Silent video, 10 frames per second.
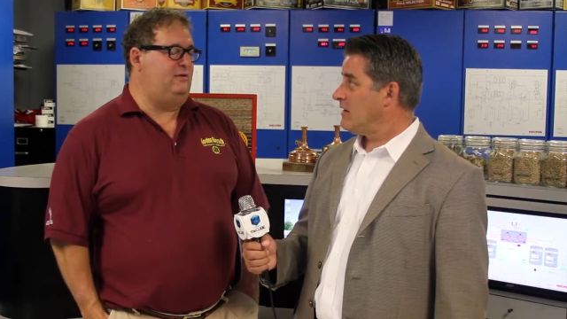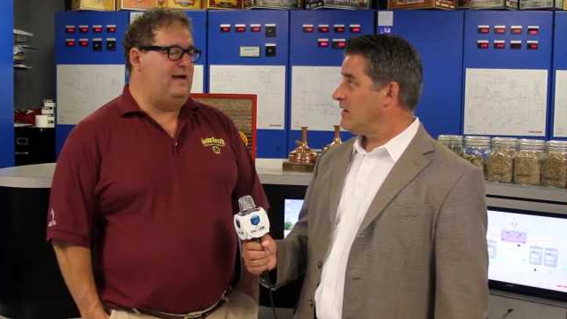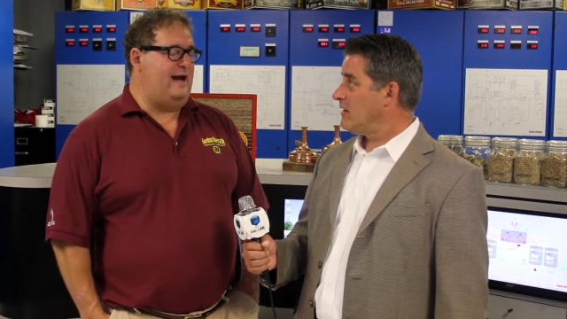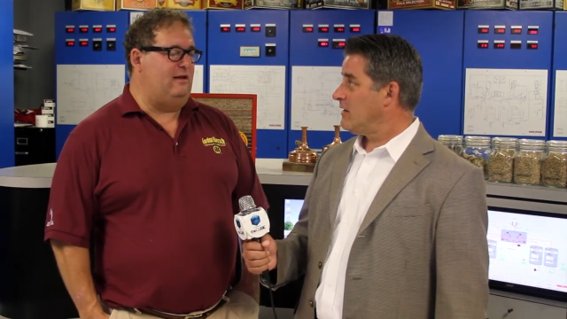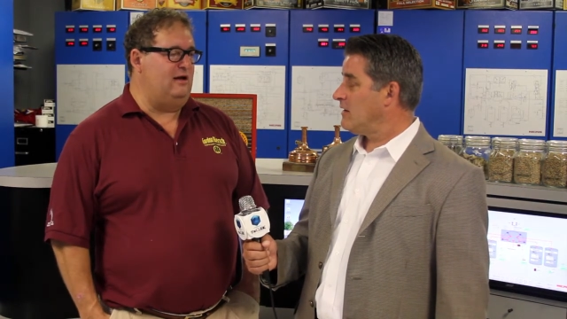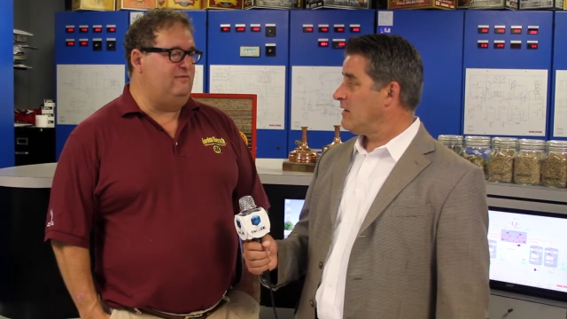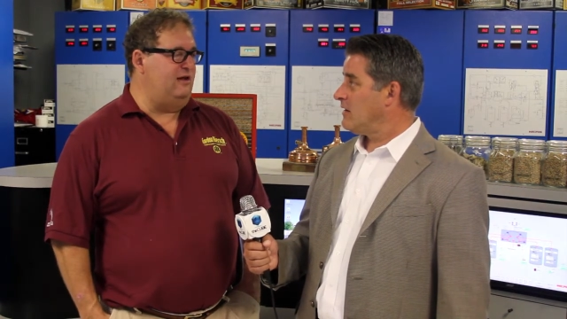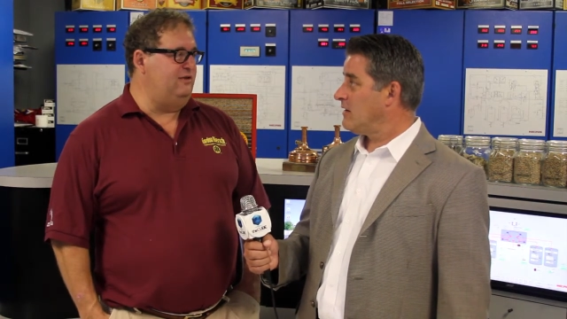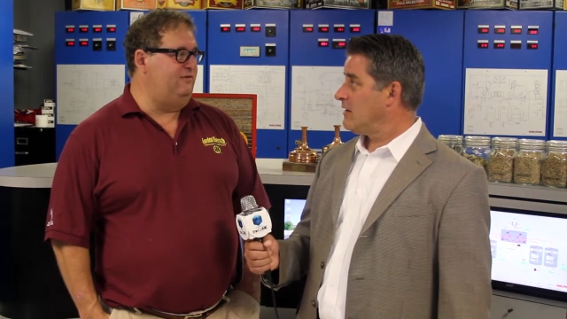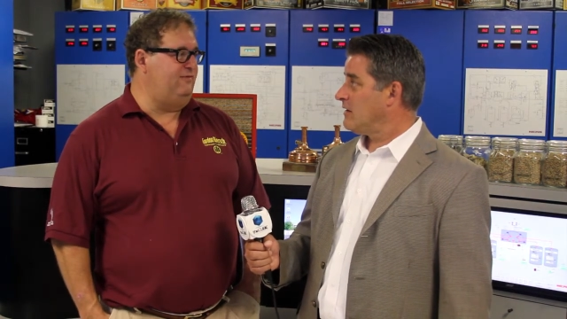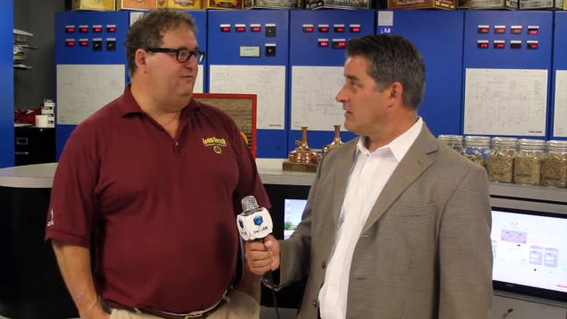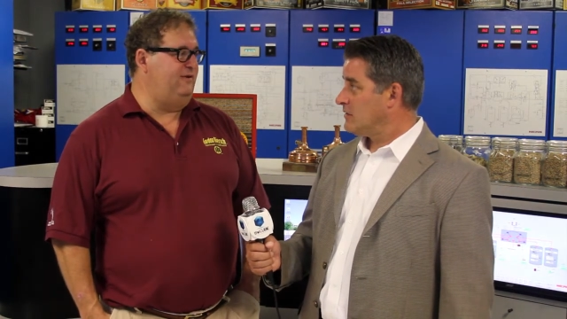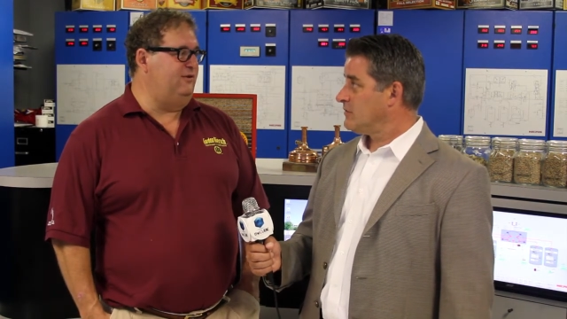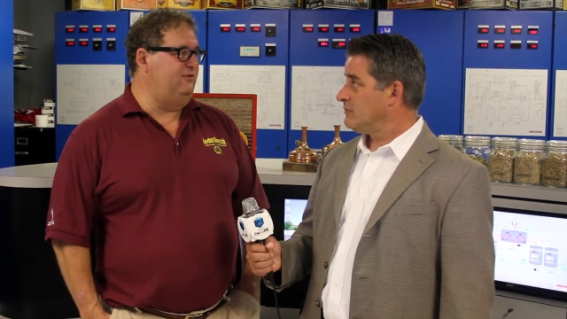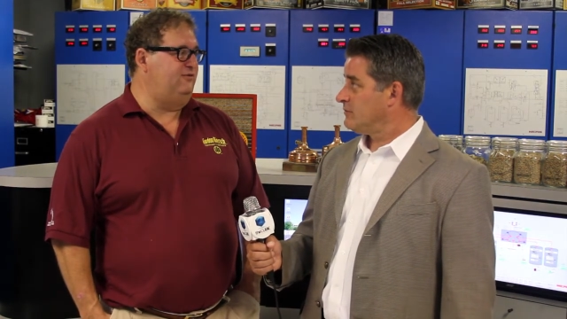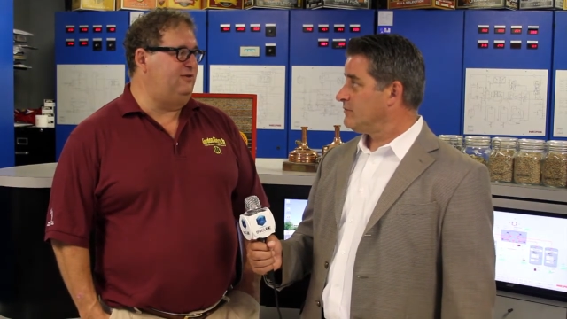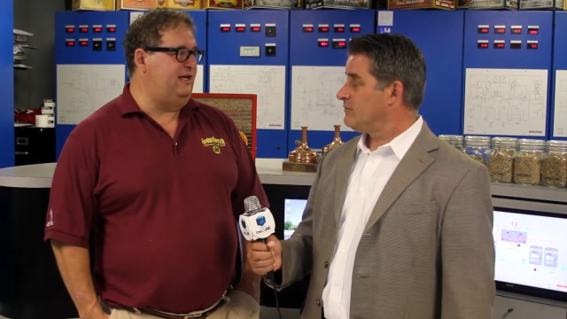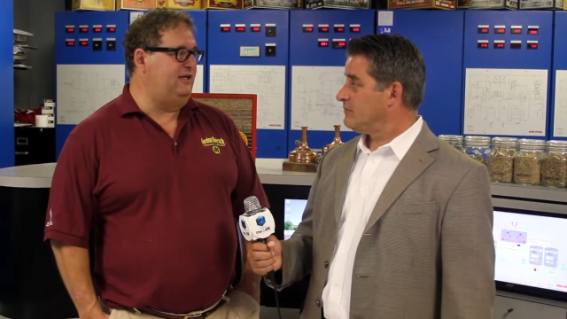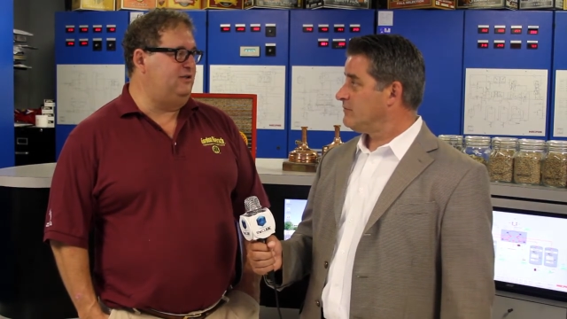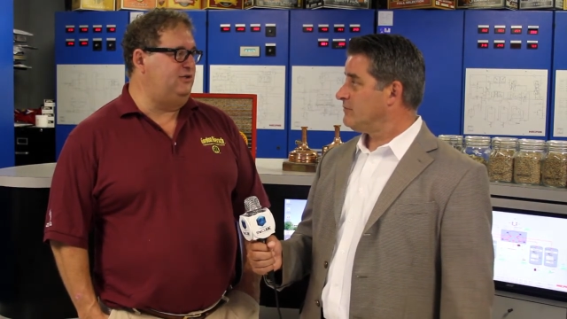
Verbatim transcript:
Speaker 1: catalog of all the different fields of study at the